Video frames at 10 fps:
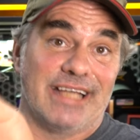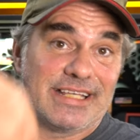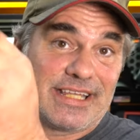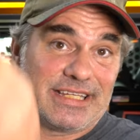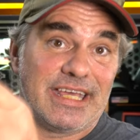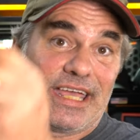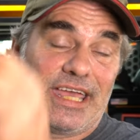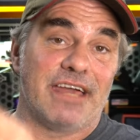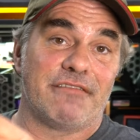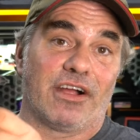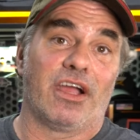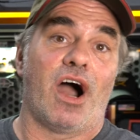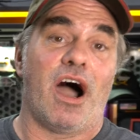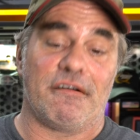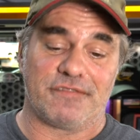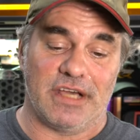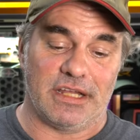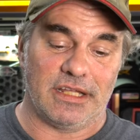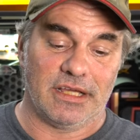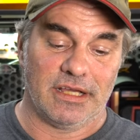doesn't dig in very often.